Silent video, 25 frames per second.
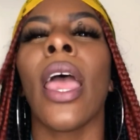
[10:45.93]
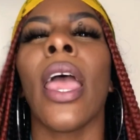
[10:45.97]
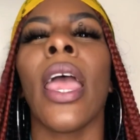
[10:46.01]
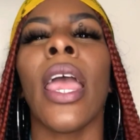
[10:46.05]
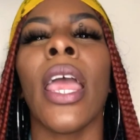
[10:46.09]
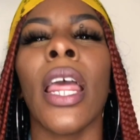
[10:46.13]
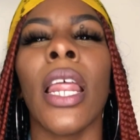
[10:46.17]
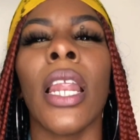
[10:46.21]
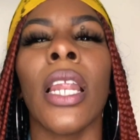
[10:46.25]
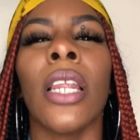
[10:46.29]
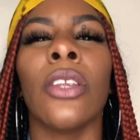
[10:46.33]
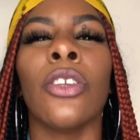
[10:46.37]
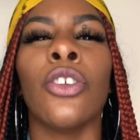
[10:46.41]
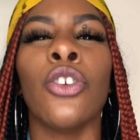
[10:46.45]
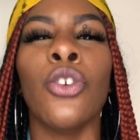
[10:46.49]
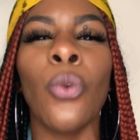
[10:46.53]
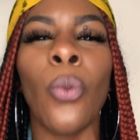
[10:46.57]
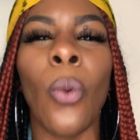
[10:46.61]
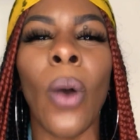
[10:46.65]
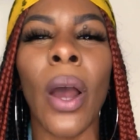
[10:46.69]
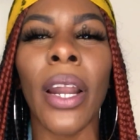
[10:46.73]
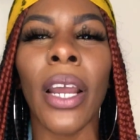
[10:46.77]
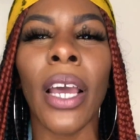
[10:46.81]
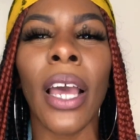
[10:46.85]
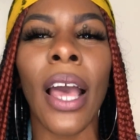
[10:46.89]
And you
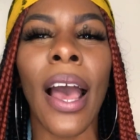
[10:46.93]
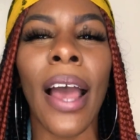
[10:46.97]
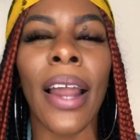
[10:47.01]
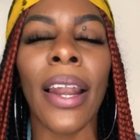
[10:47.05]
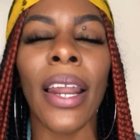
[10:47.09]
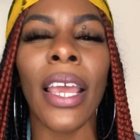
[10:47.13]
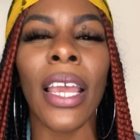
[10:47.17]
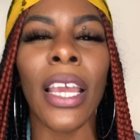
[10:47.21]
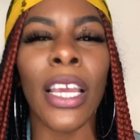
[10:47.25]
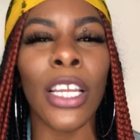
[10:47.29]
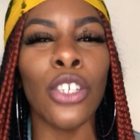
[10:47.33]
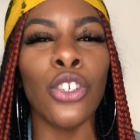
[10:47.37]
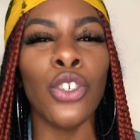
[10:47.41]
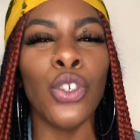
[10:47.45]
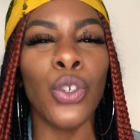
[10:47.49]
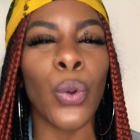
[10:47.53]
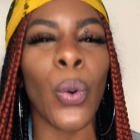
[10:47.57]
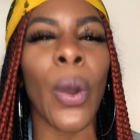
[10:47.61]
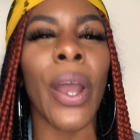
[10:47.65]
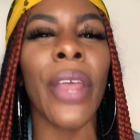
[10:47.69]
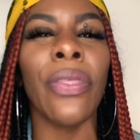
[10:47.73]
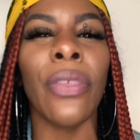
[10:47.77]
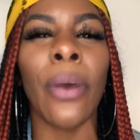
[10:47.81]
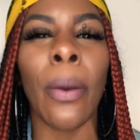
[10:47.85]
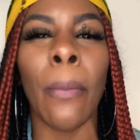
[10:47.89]
want to kind of
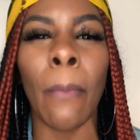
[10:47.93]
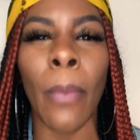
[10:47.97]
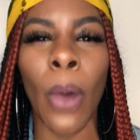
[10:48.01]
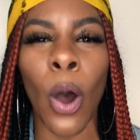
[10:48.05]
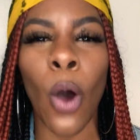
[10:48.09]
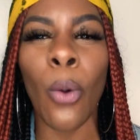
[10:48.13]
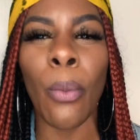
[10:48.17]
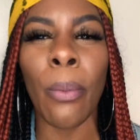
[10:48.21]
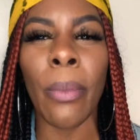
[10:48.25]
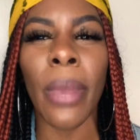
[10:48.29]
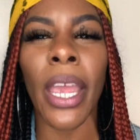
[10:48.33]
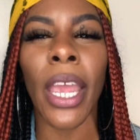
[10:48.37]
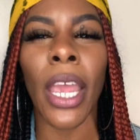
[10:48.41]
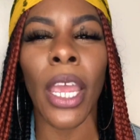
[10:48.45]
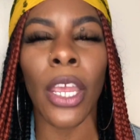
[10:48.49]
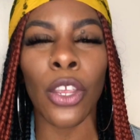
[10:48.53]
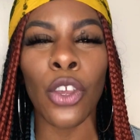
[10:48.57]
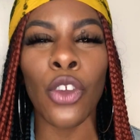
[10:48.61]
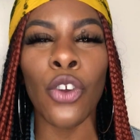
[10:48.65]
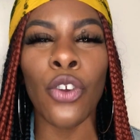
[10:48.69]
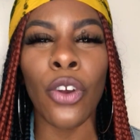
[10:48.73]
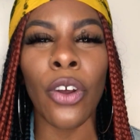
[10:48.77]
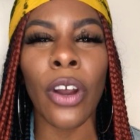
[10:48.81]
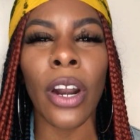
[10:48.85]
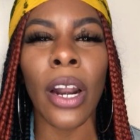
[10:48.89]
enjoy the moment.
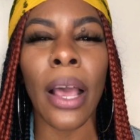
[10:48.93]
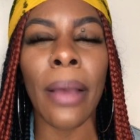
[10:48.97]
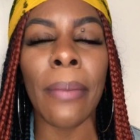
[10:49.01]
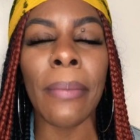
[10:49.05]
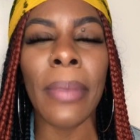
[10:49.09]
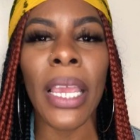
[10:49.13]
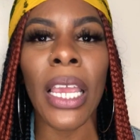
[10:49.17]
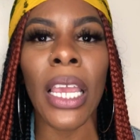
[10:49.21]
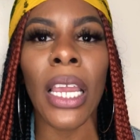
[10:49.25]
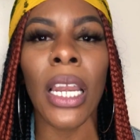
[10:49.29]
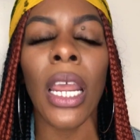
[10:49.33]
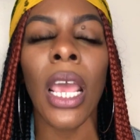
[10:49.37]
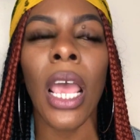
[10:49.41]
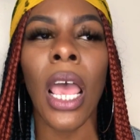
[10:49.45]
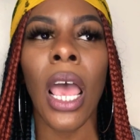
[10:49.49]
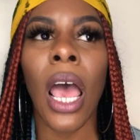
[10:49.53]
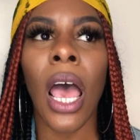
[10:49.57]
You know what I mean?